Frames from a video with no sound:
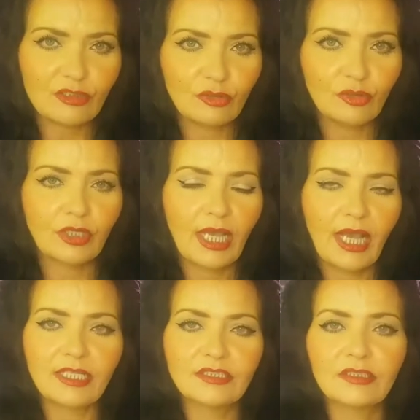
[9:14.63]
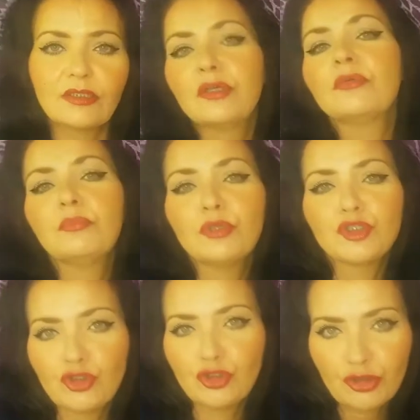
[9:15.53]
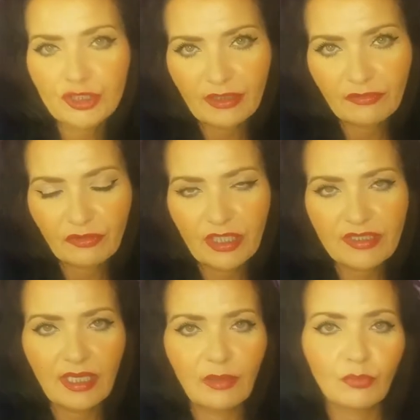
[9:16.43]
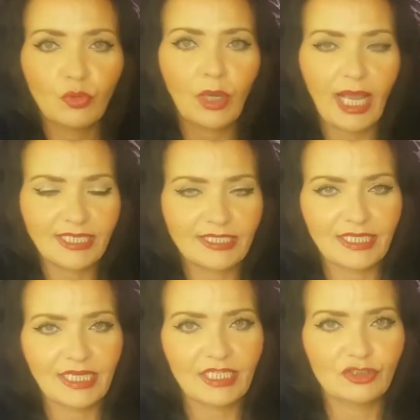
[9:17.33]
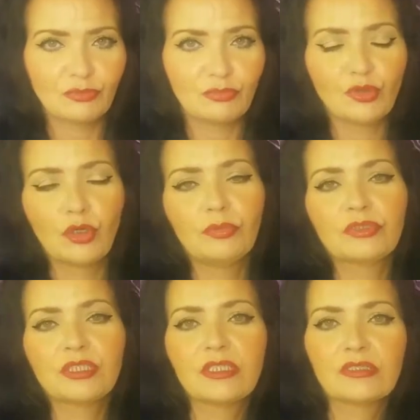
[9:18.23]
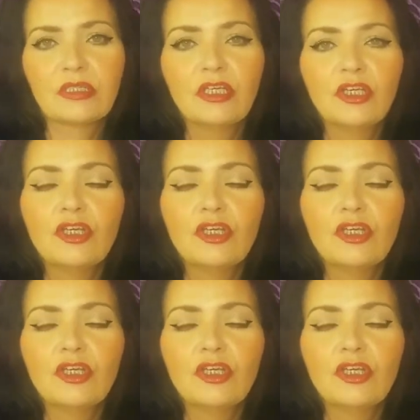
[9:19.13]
Let's look at mature skin, for example, anti-aging properties.